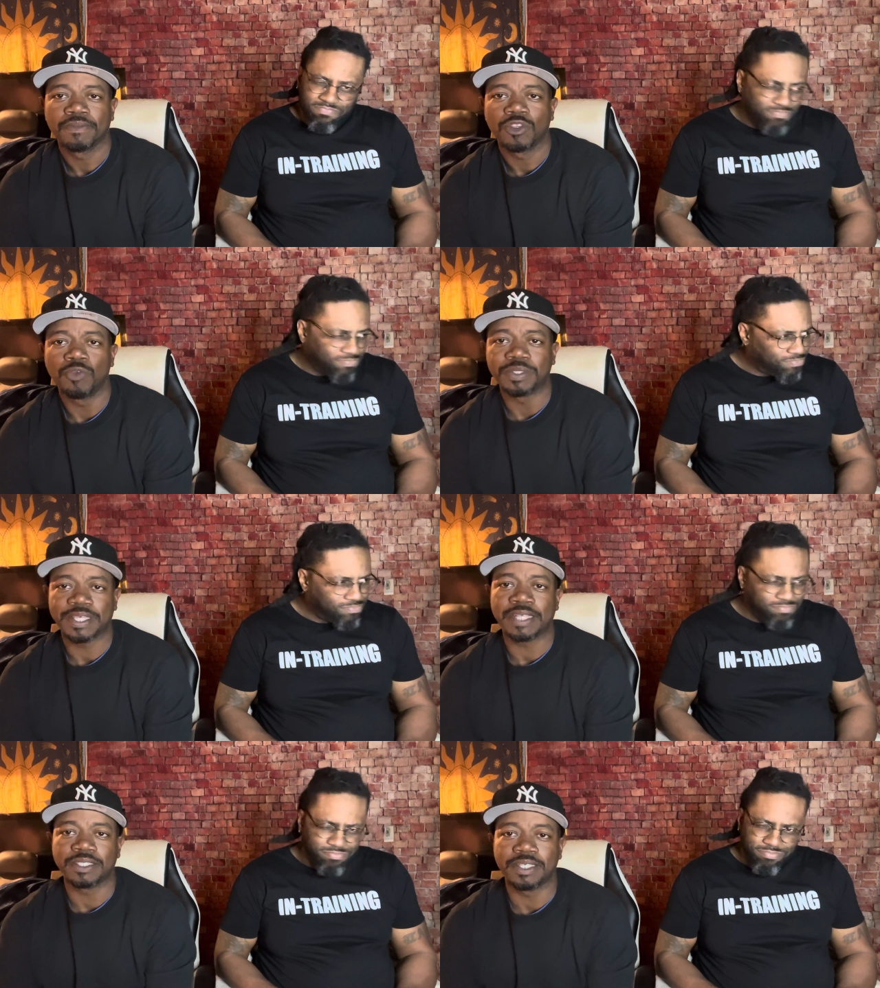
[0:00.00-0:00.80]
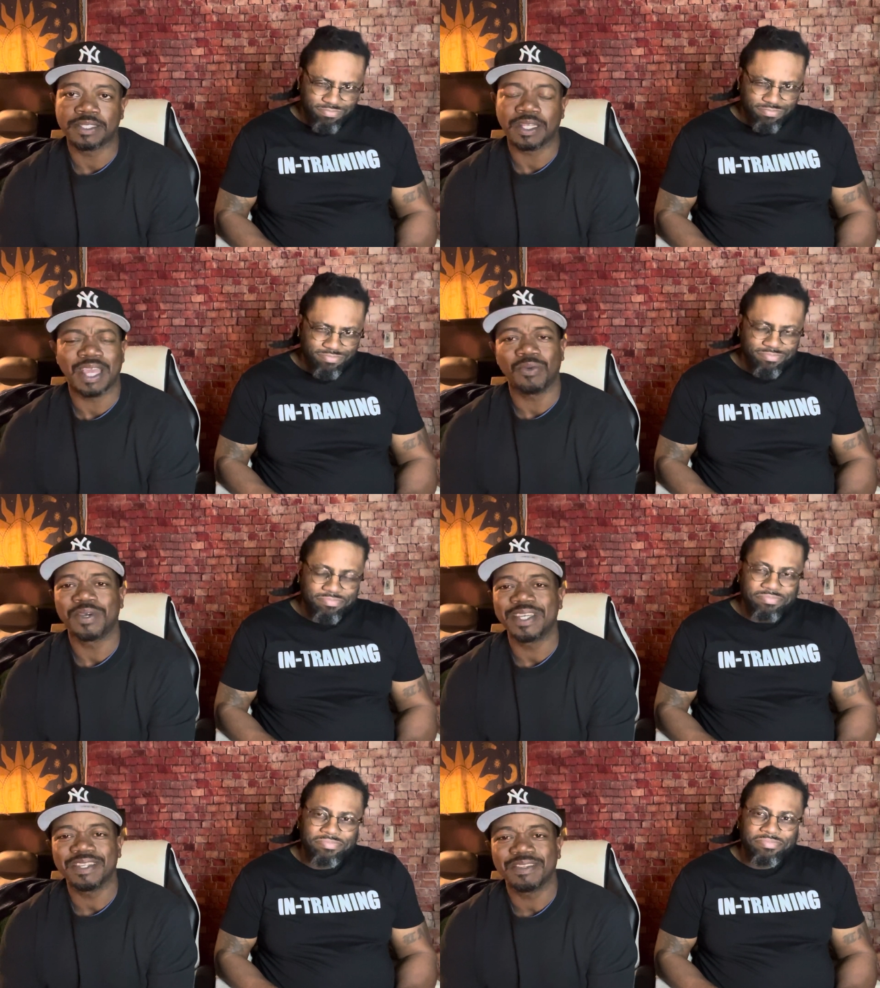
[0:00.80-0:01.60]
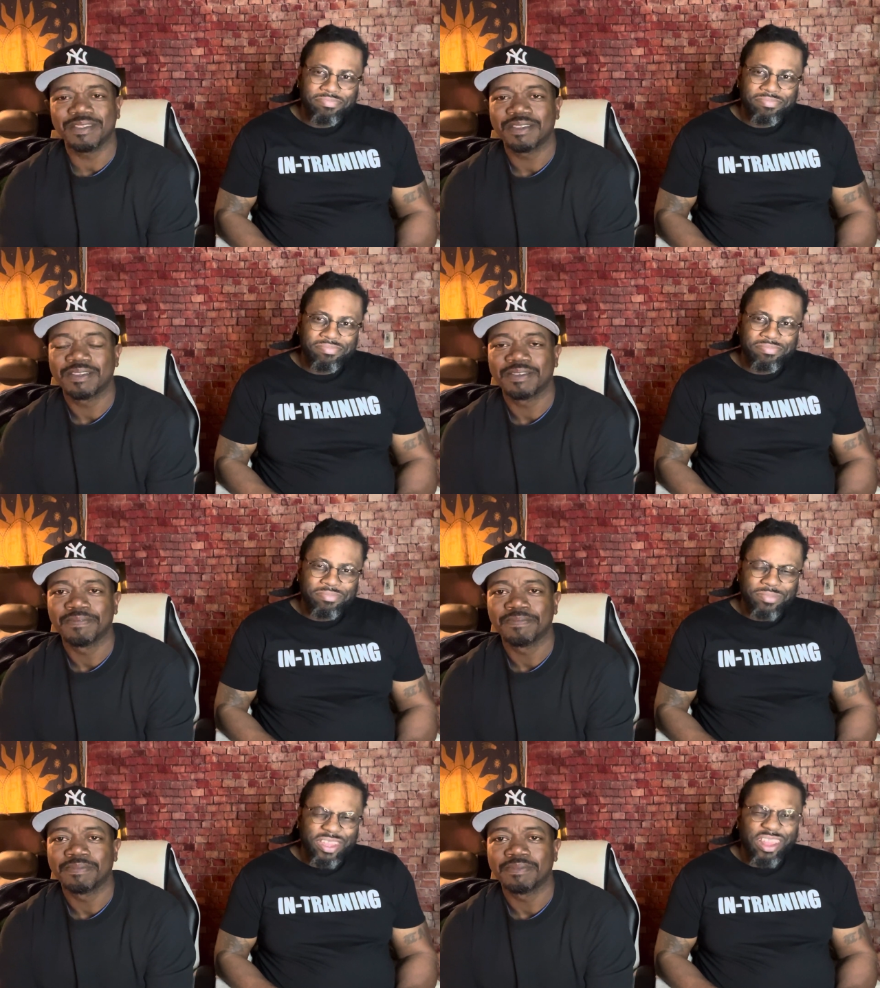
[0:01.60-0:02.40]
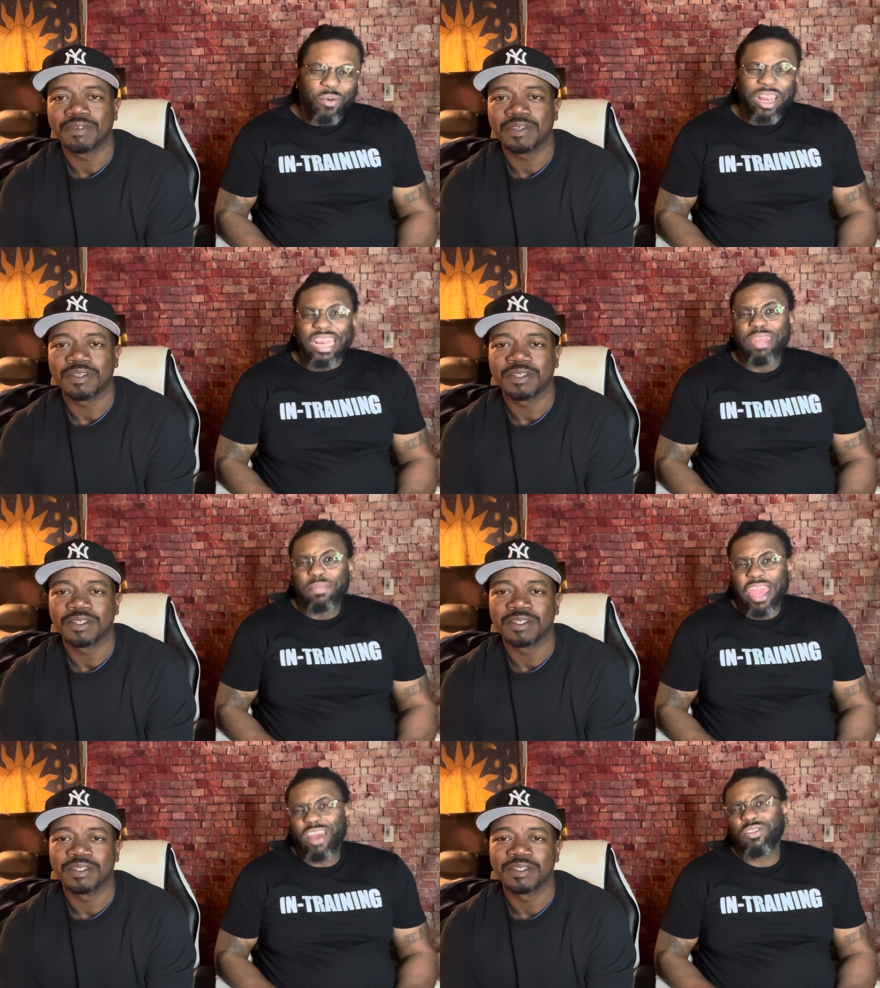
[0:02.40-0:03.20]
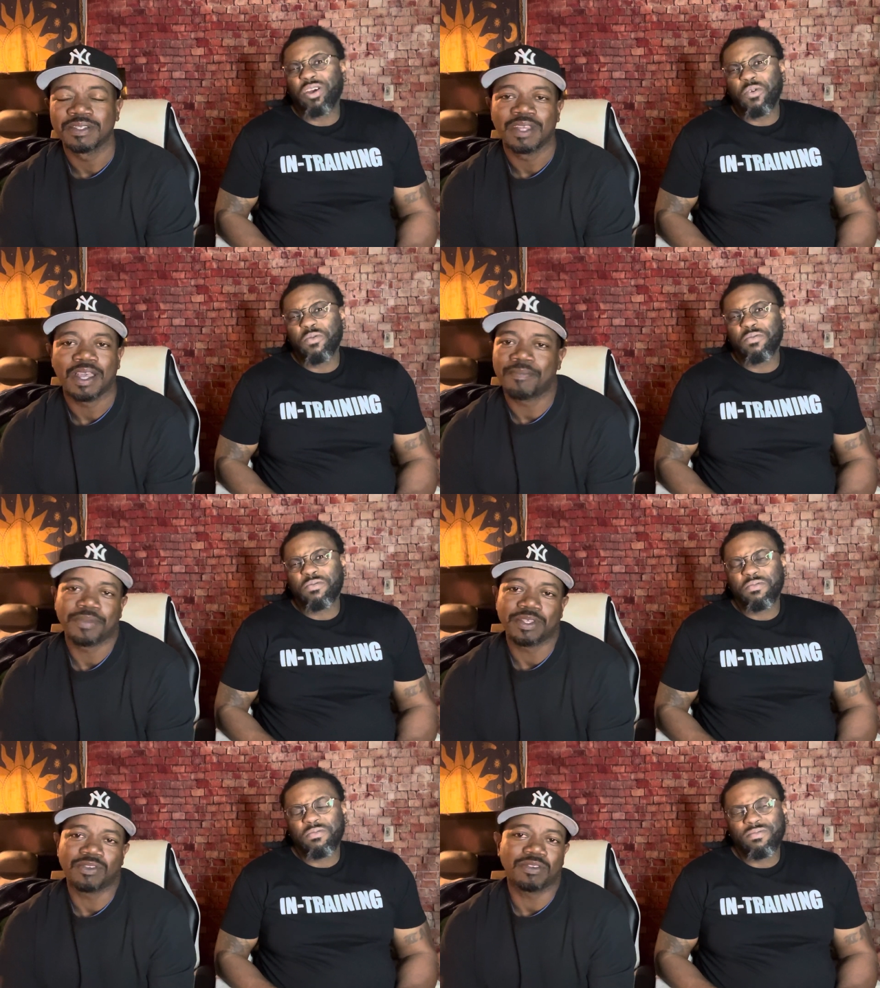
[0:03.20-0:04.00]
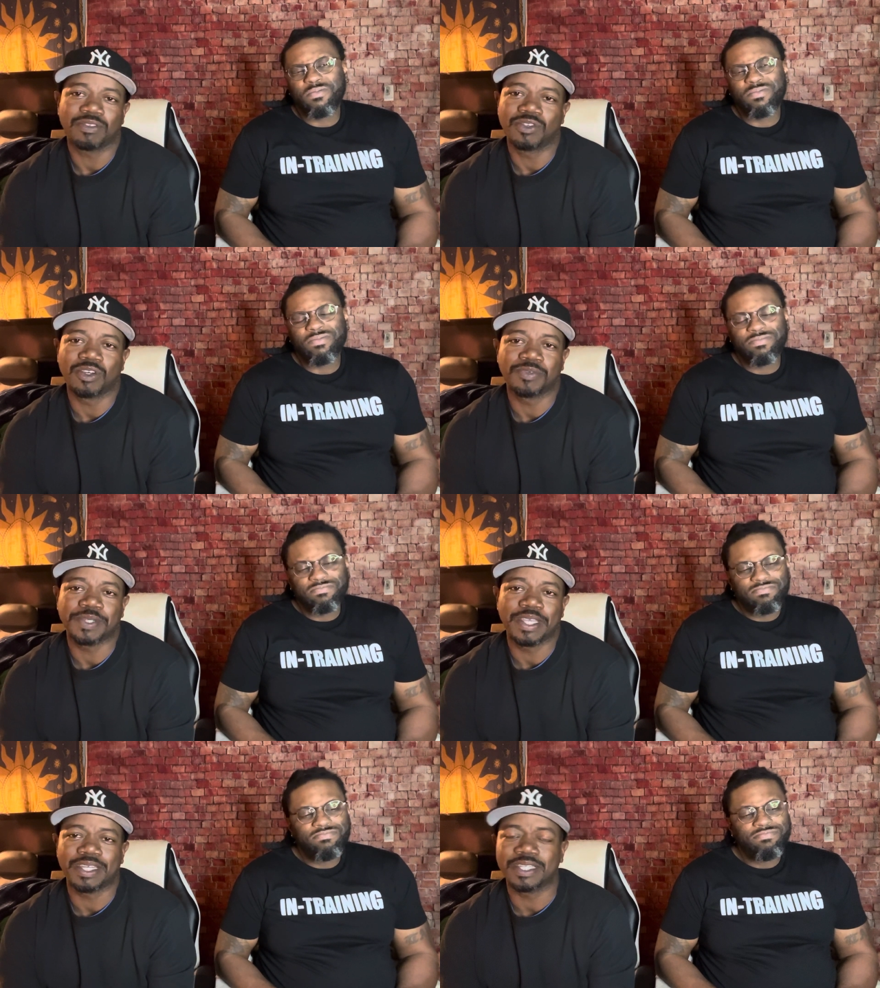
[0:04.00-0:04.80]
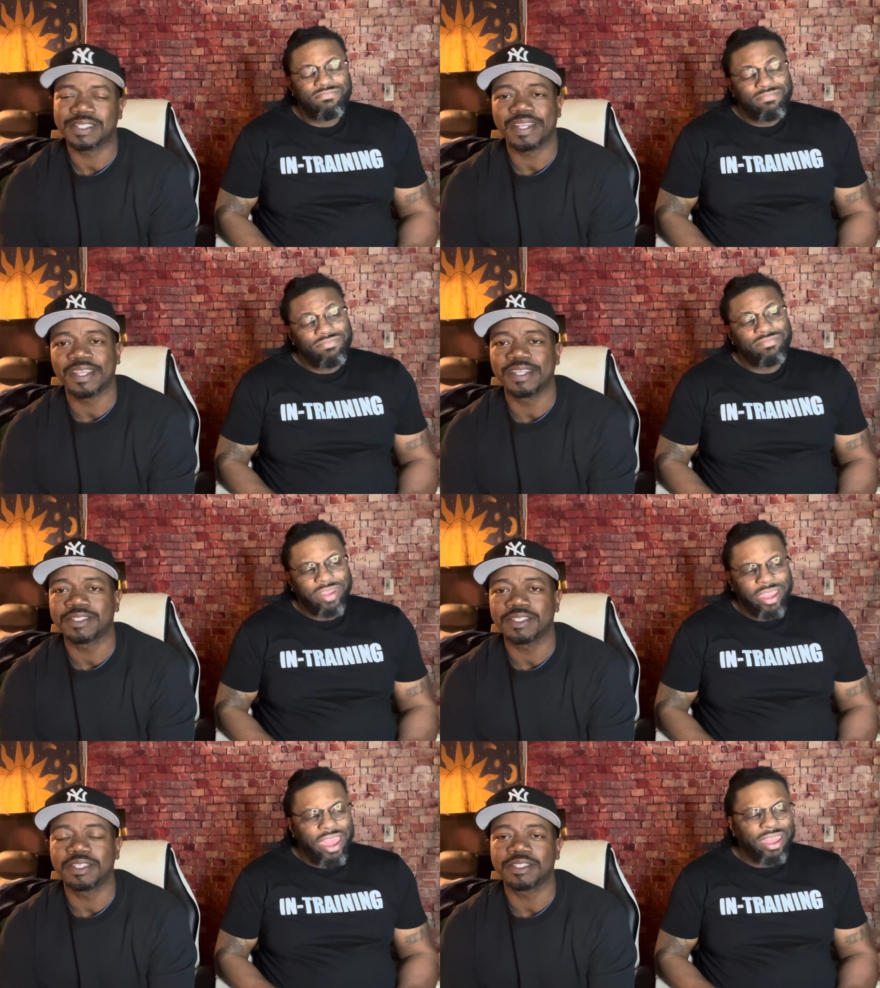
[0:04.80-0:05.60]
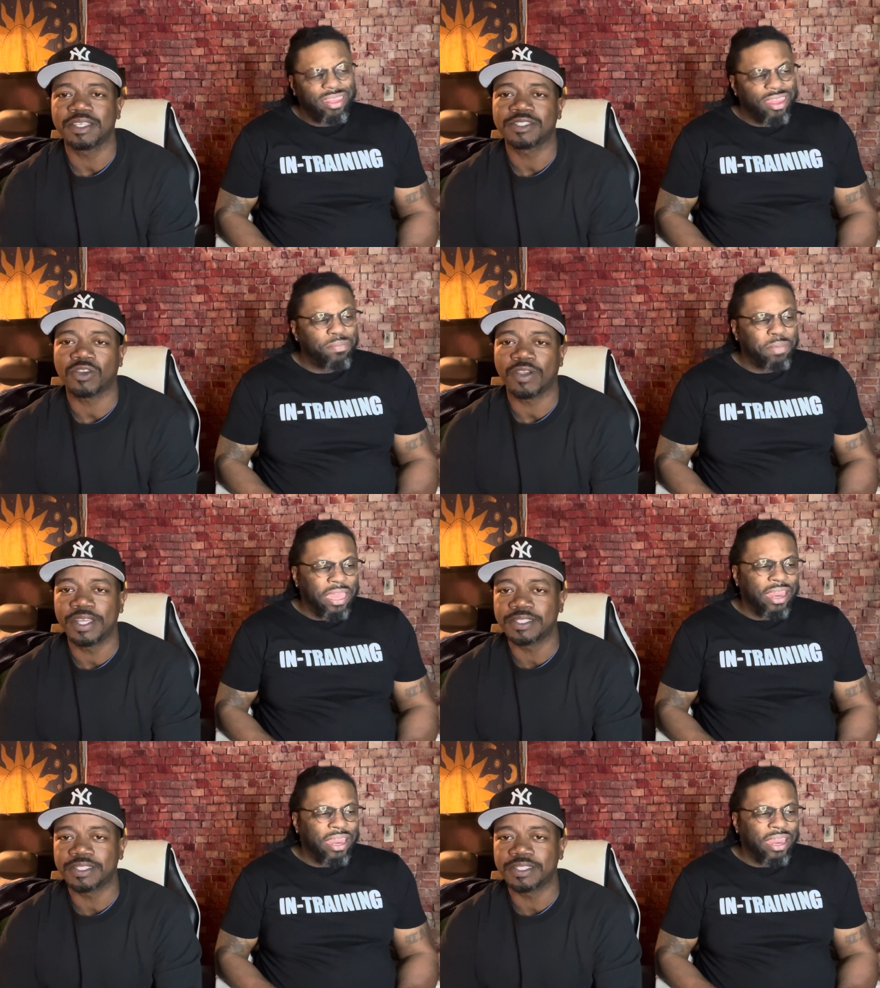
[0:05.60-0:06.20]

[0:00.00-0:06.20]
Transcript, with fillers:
Speaker 1: You misogynistic. Like, what? Because I want to lead my household? I'm, you know what I'm saying? It's like, it's, yeah, it's, it's crazy.